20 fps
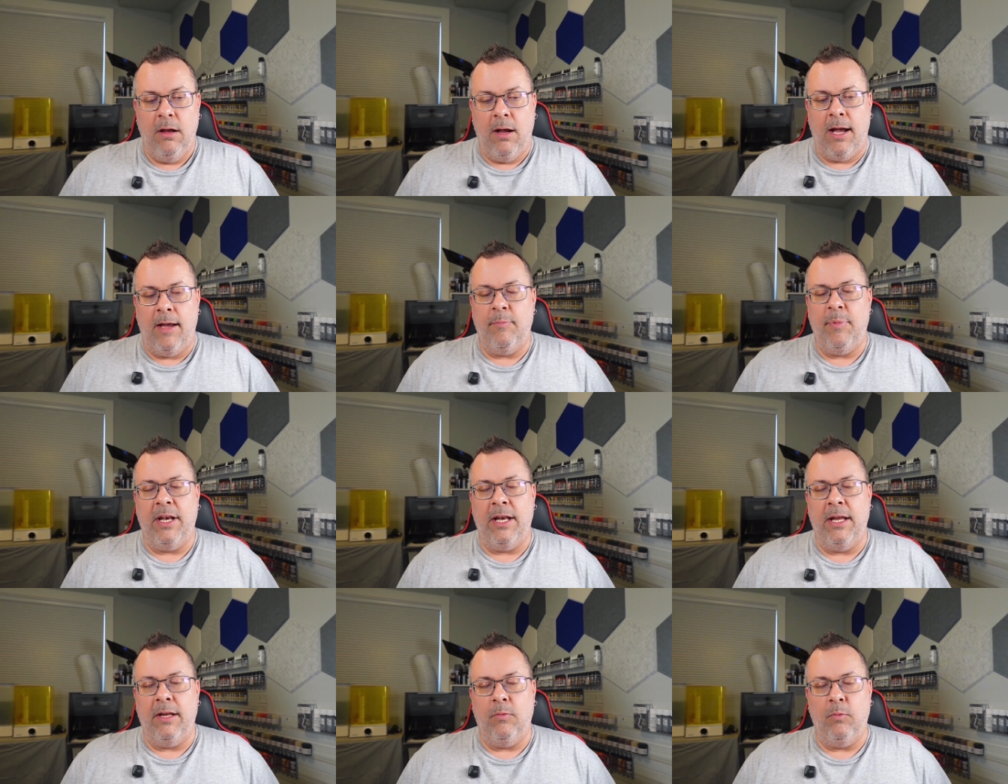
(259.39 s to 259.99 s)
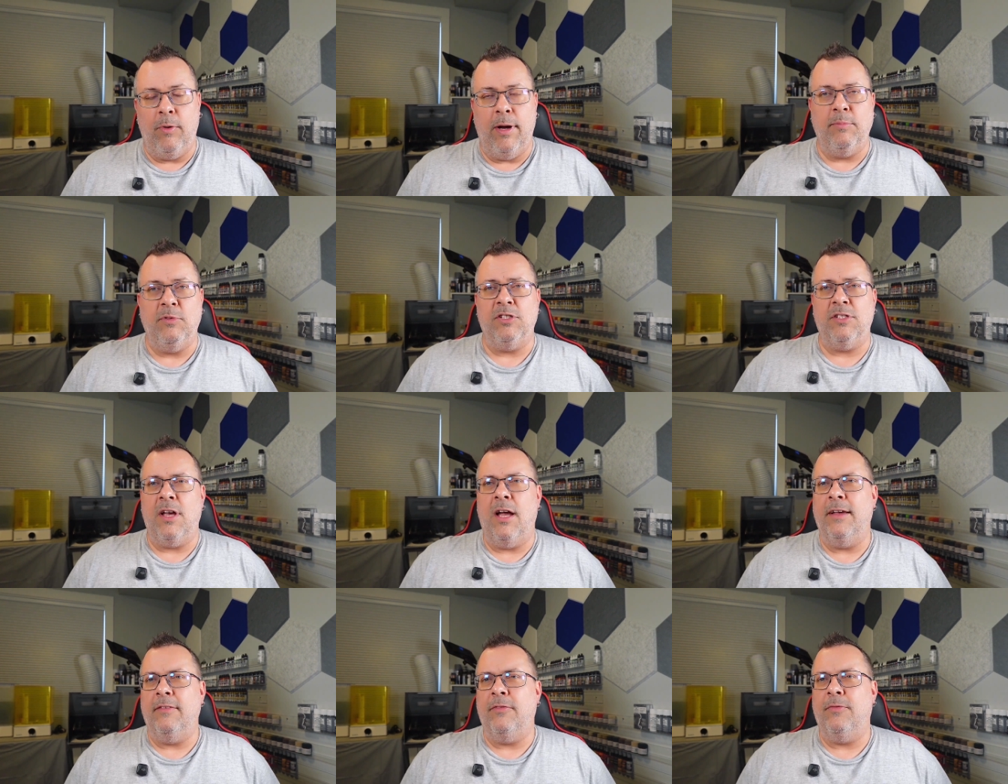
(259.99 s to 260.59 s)
I've been in web
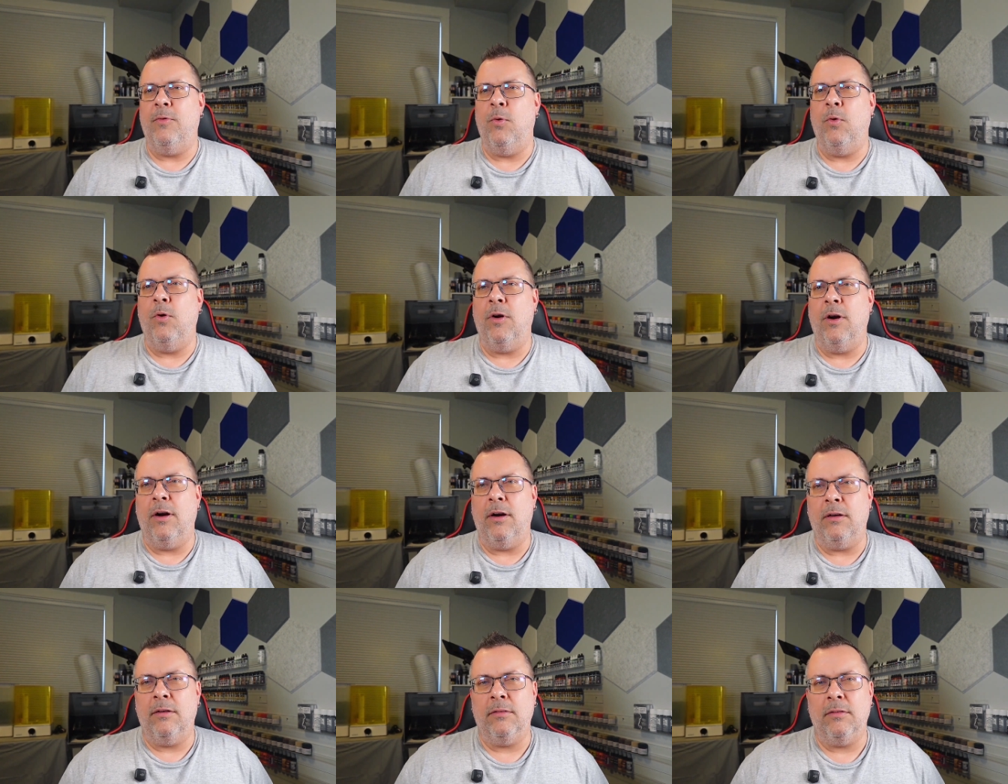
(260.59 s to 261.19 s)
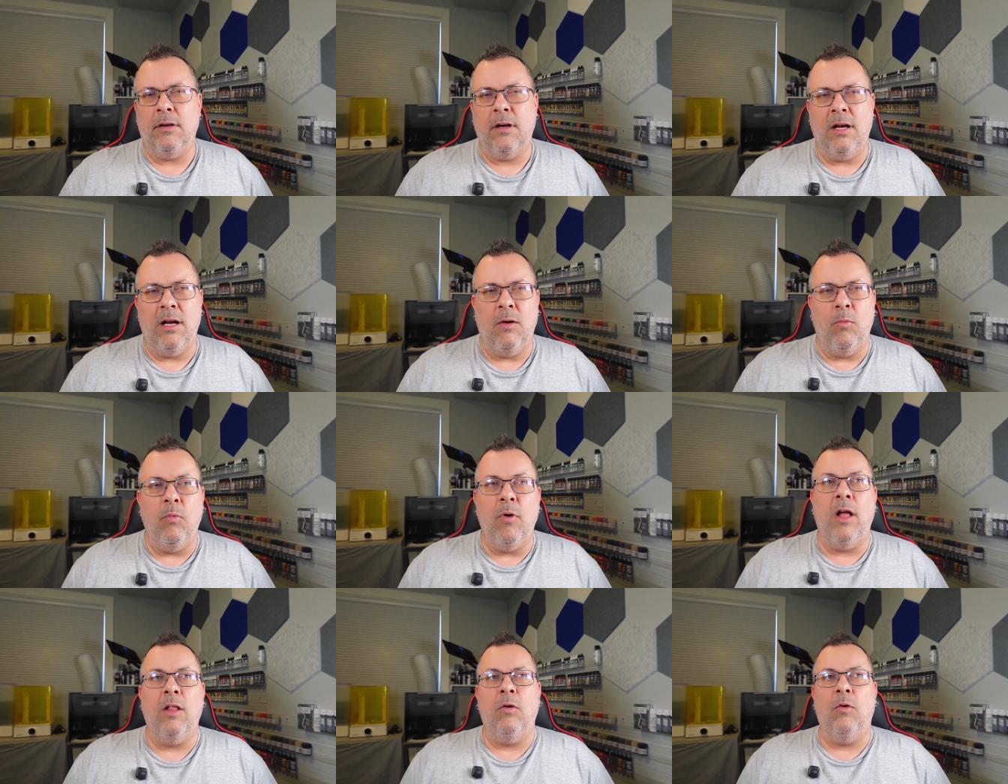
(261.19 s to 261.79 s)
design for
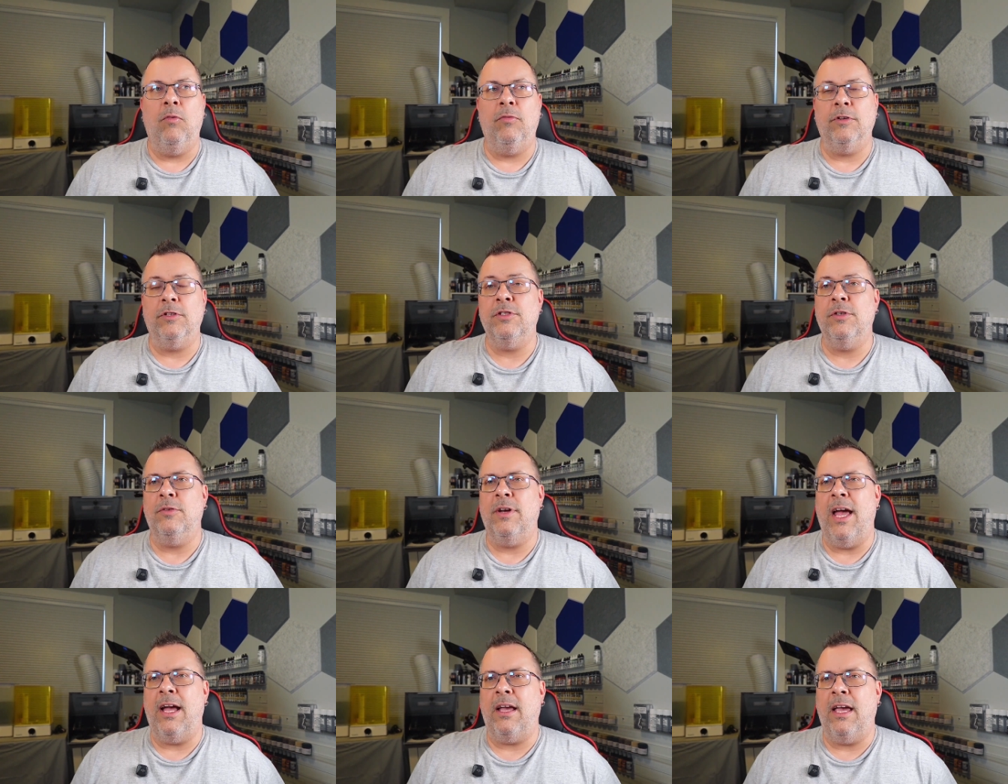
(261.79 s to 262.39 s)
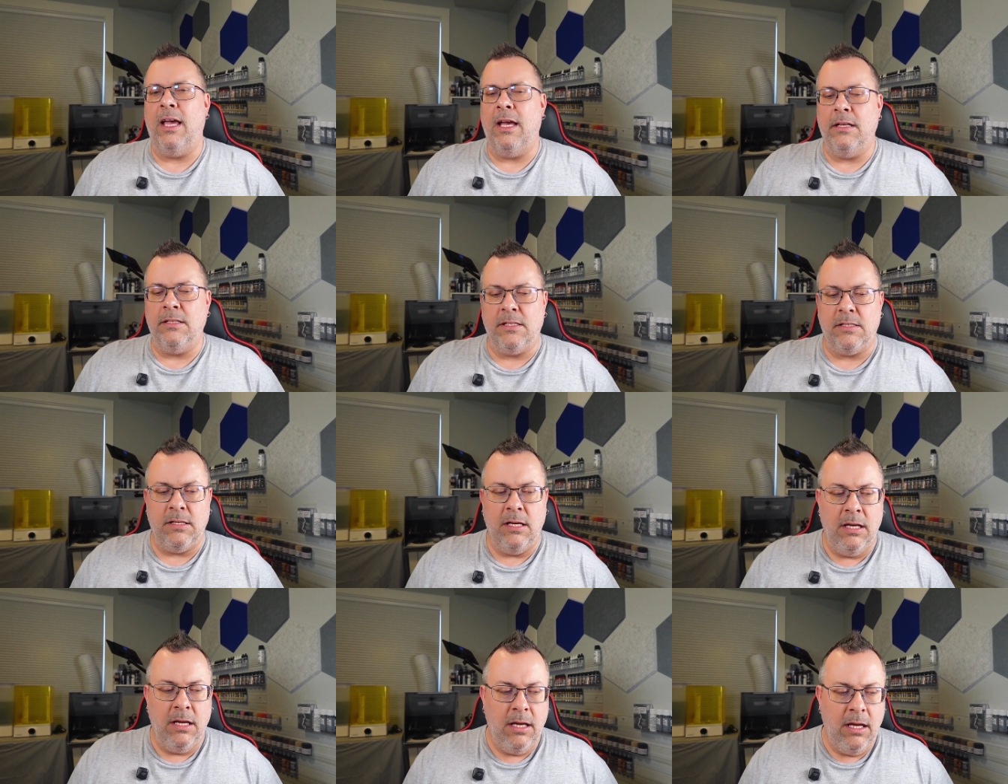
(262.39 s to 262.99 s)
well over 2
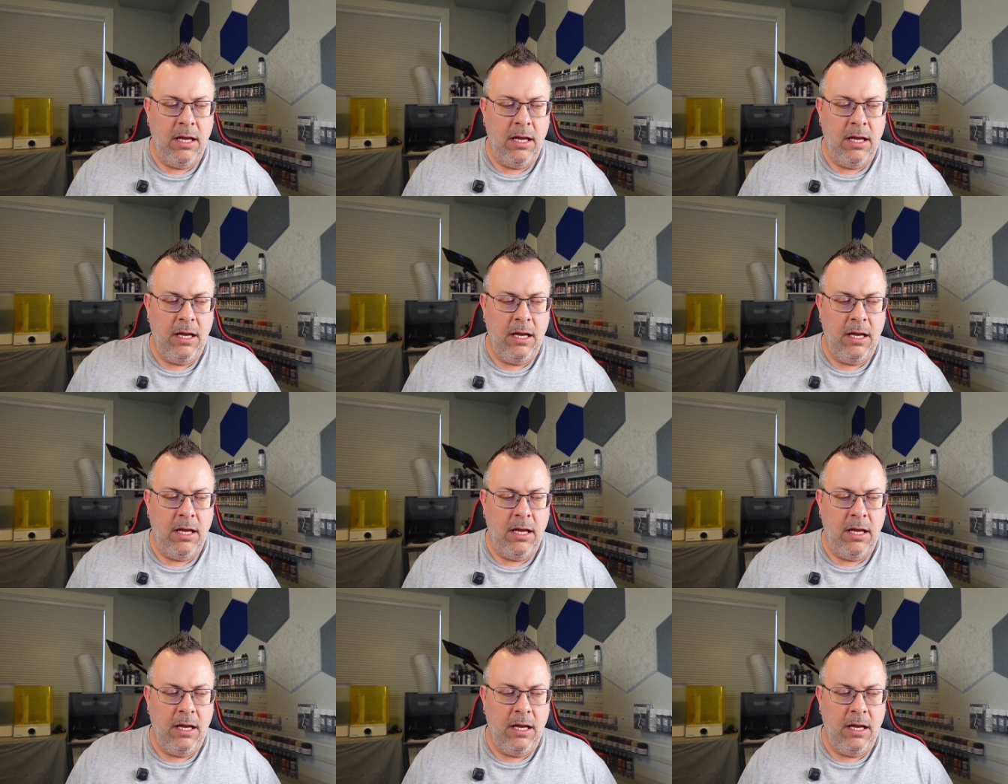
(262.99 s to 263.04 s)
decades.